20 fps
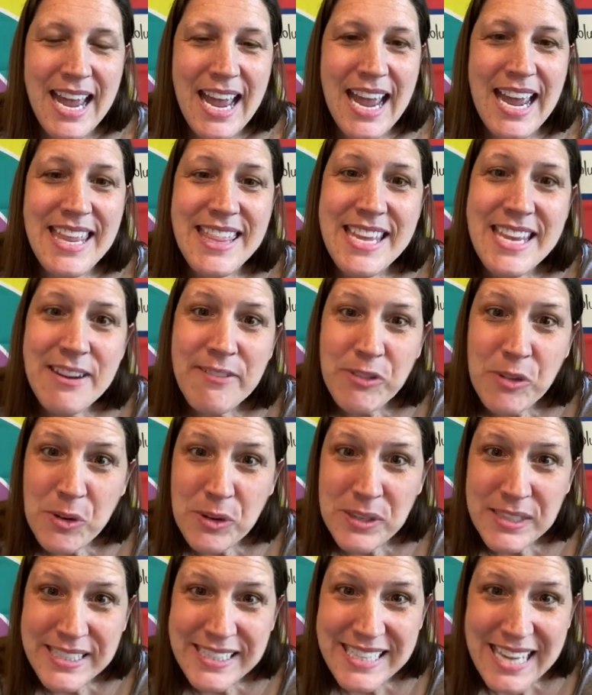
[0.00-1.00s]
And then, of
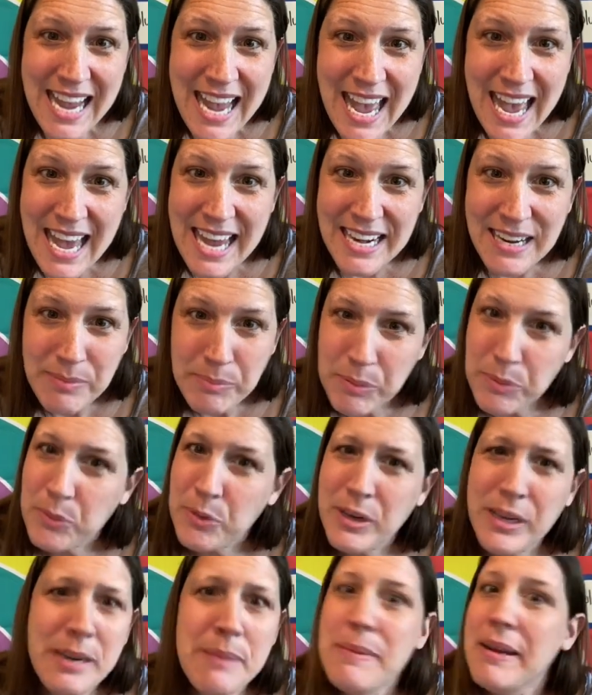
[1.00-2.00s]
course, Dad. But
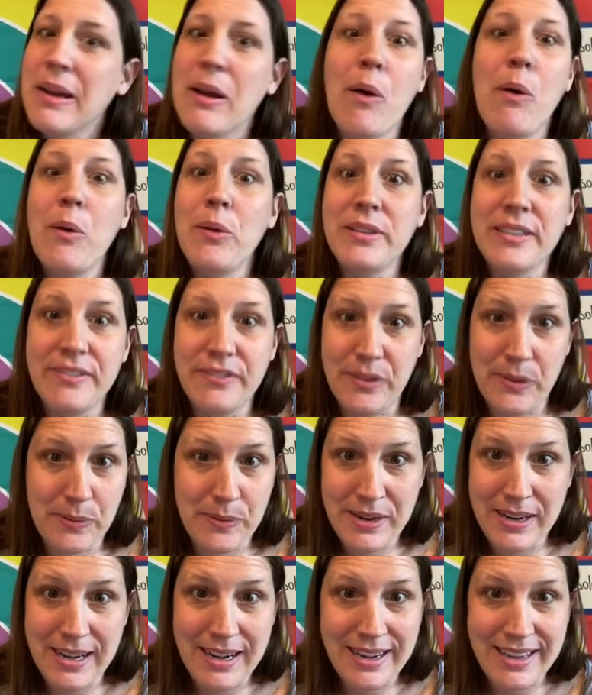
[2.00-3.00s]
we're going to make a whole different
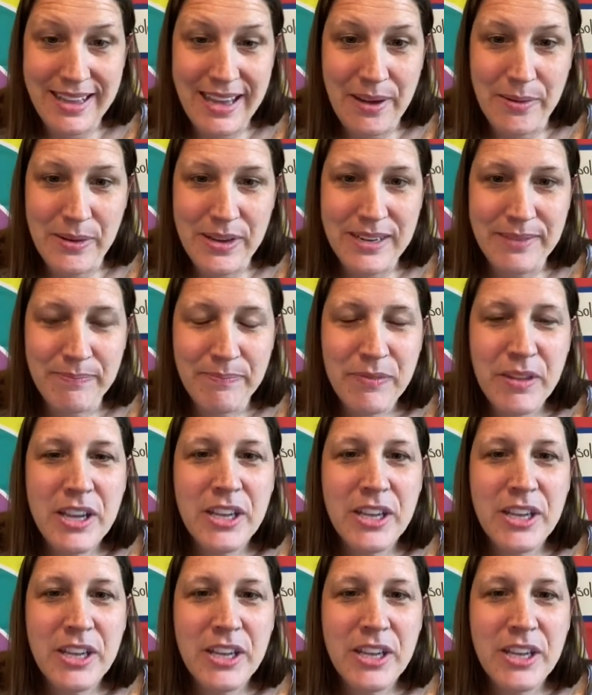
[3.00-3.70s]
one out of that one.